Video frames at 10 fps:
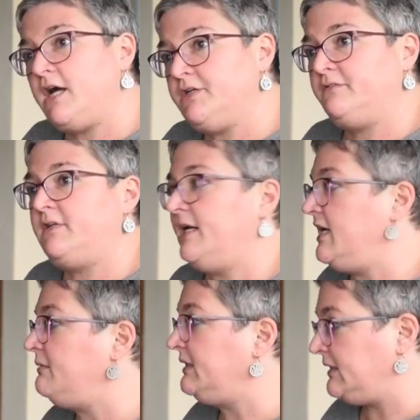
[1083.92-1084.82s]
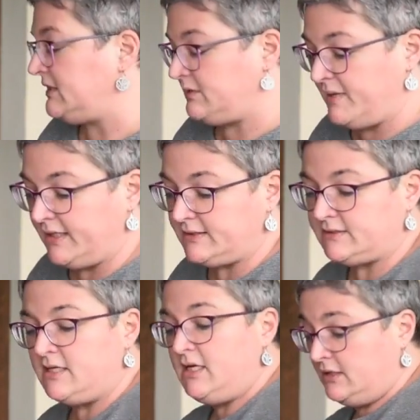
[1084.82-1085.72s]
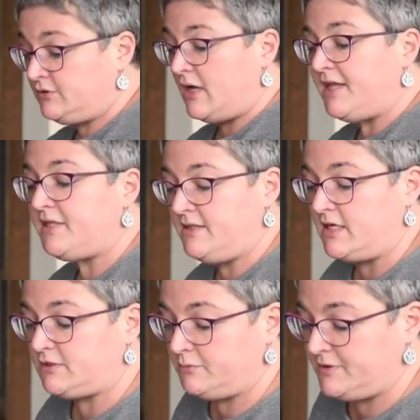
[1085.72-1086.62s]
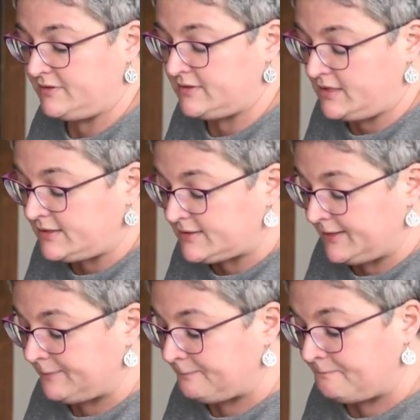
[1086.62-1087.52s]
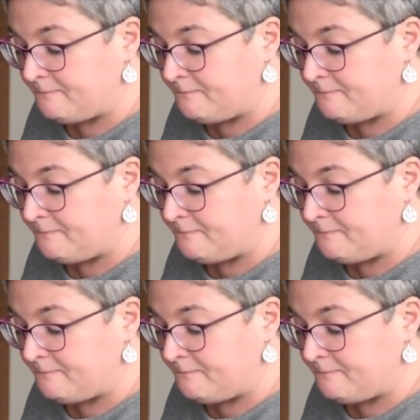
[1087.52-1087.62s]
kind of dynamic in space. And so I think that's worth discussing.